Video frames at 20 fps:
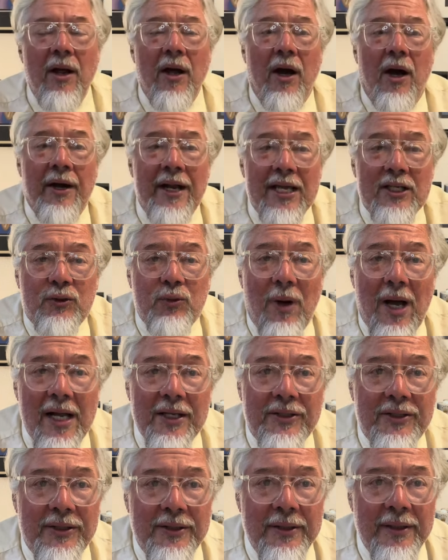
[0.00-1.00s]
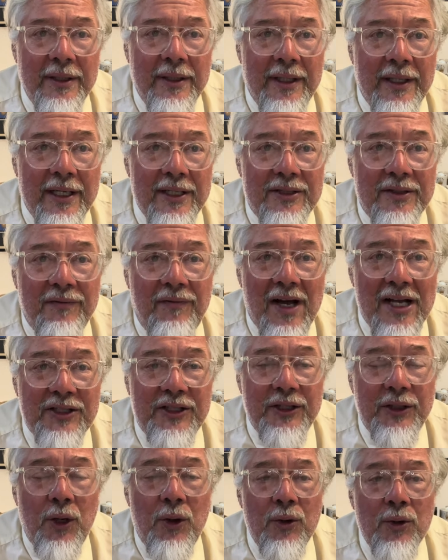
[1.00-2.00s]
Our next watch is the
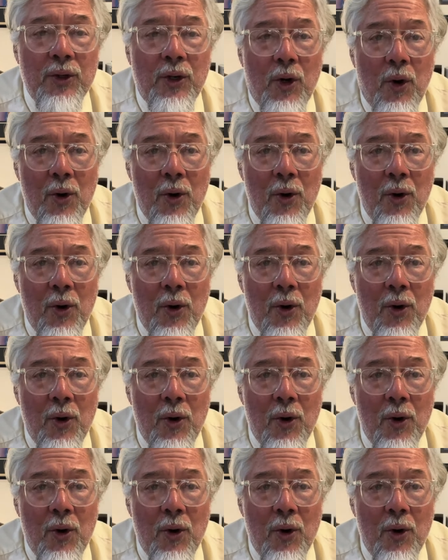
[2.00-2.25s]
Vacheron